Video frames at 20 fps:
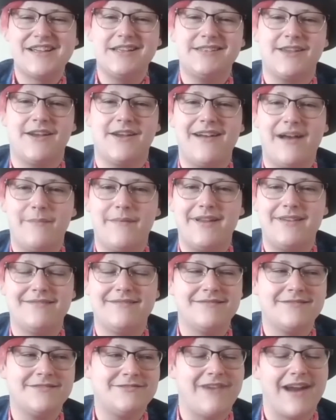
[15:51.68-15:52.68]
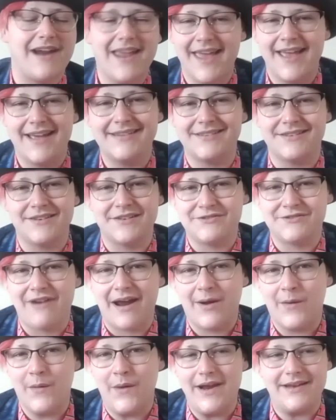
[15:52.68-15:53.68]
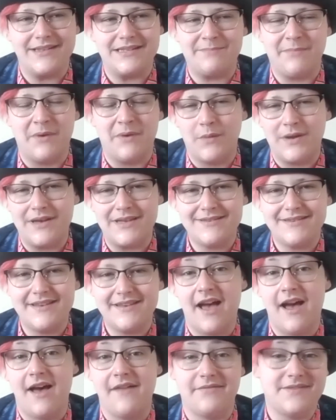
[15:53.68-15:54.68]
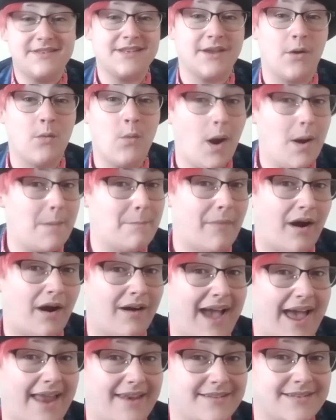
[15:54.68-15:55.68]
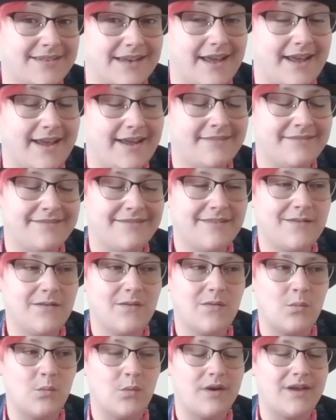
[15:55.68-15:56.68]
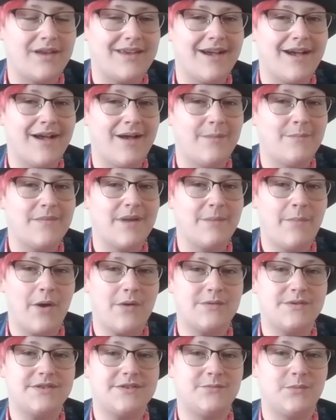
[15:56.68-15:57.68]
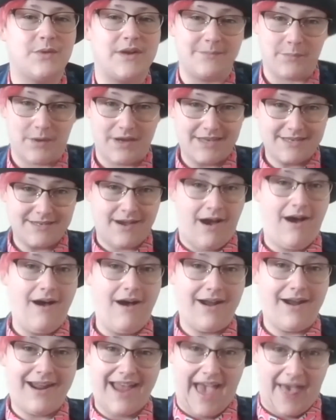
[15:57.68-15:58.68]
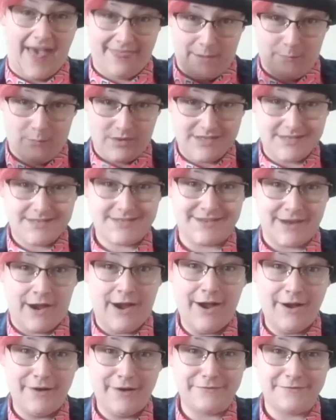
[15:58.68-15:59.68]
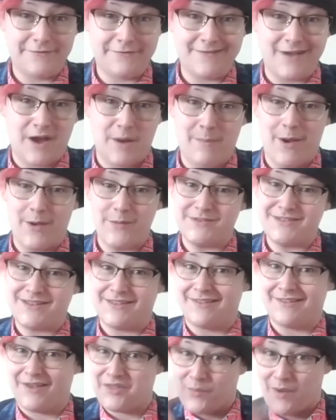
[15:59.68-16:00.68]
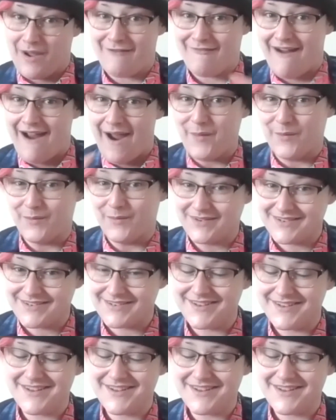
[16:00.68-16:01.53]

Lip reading: So, I mean, drag kings are just drag queens, but we, to quote Mark Antony, we tuck and then we stuff, opposed to the other way around.